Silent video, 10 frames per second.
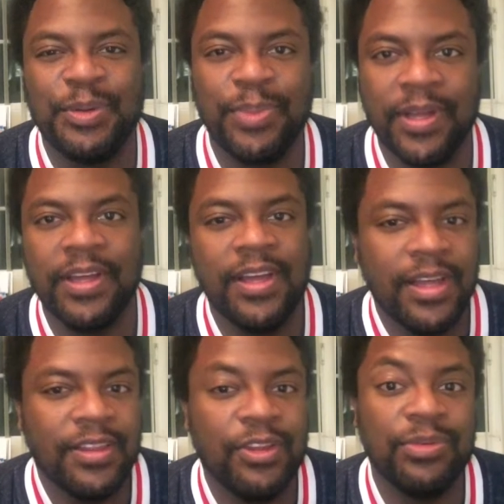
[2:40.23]
But
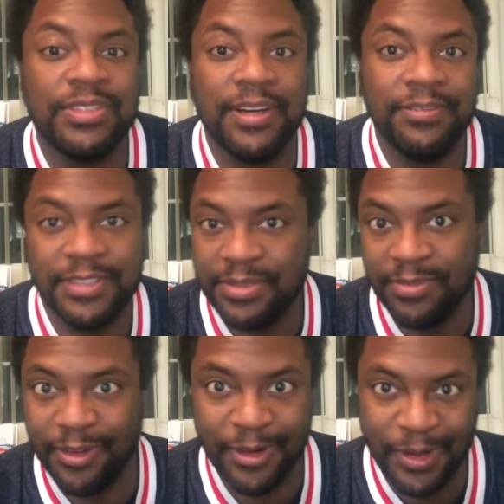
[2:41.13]
there was definitely some
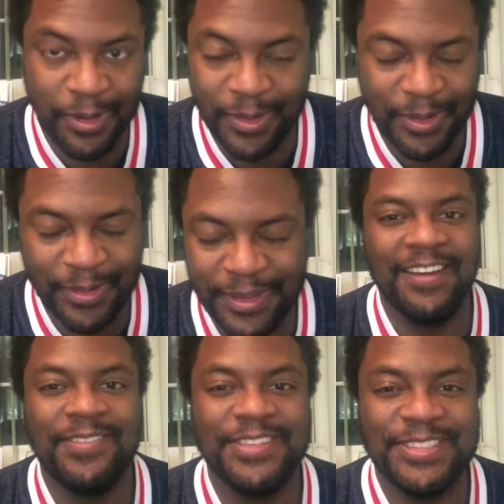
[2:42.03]
flirting going on there.
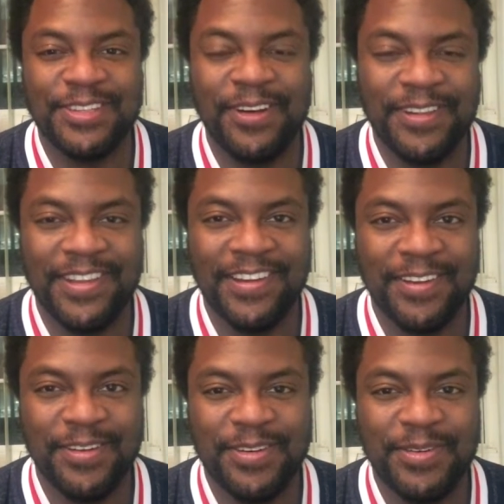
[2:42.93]
After he's all
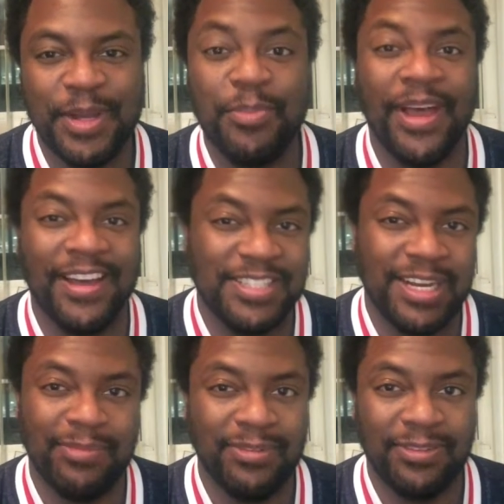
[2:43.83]
done doing a bad
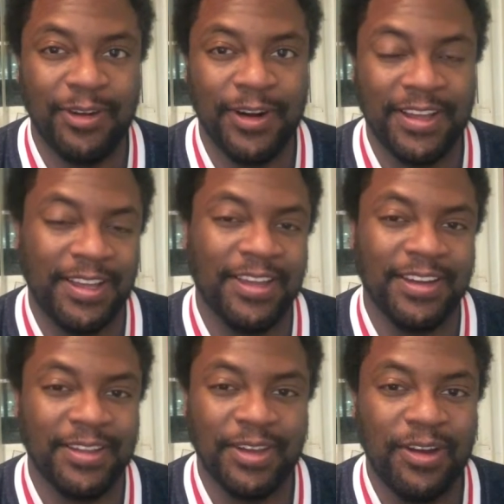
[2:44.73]
job of flirting and
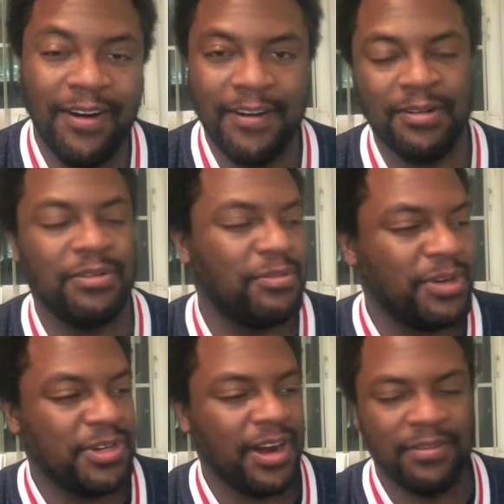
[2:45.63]
getting in the car,
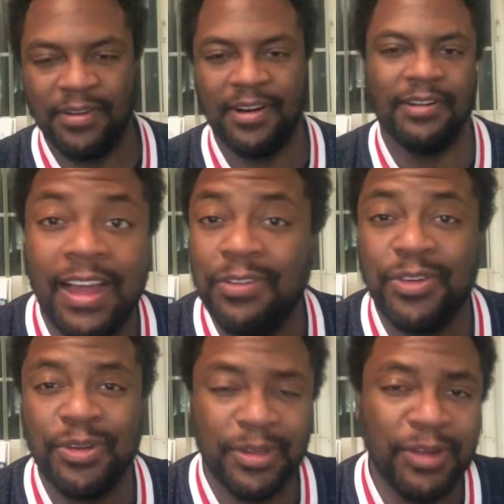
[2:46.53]
we drive off.
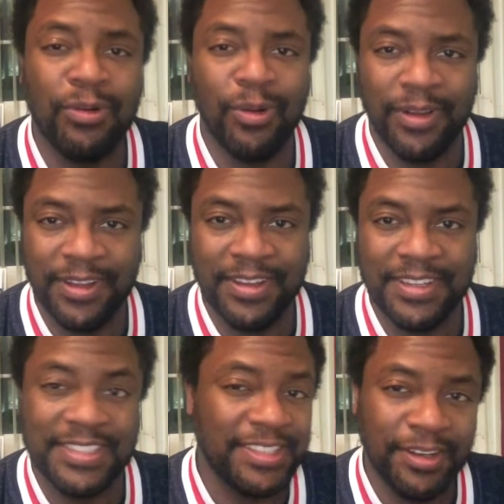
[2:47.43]
After Leroy
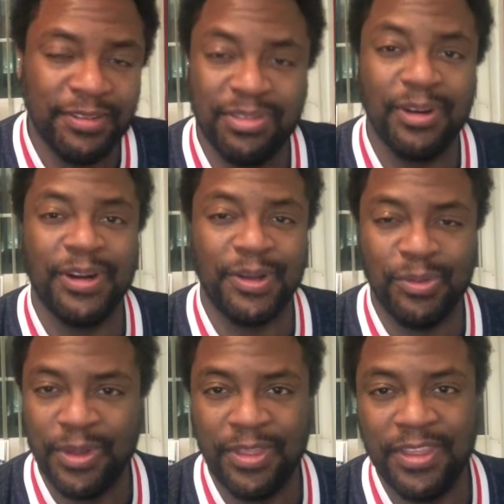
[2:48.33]
is done flirting
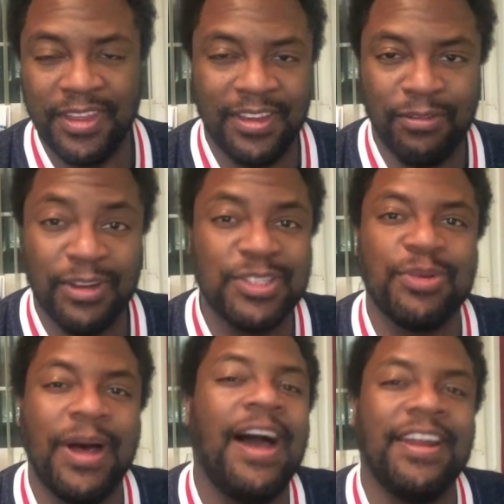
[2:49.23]
with the
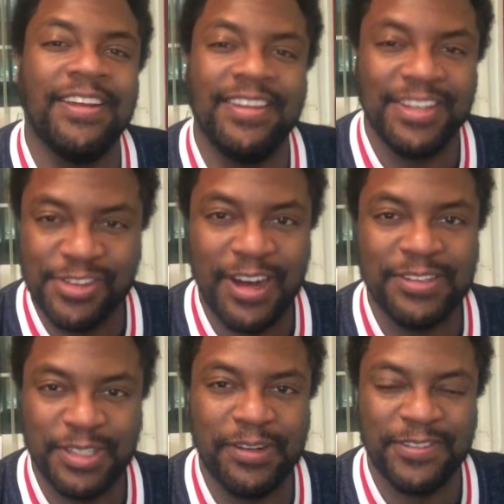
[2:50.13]
rental hottie, he
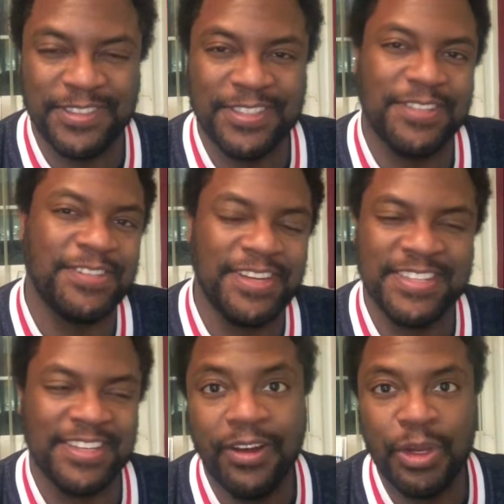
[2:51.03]
drives off into the
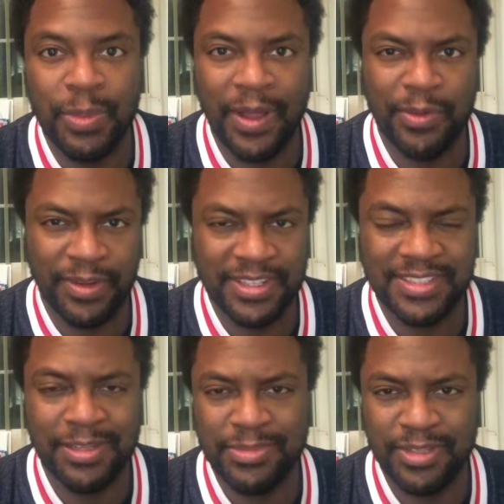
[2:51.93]
sunset. Oh yeah, by the way, his
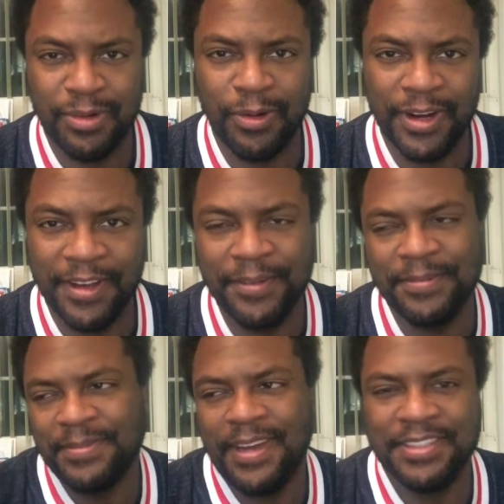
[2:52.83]
name's Leroy
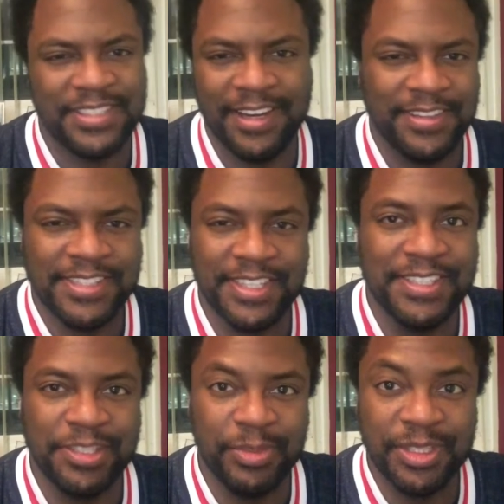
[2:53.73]
now. I decided to
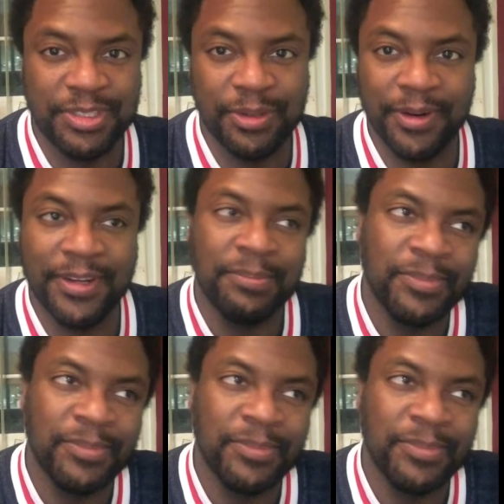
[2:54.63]
change it mid-story.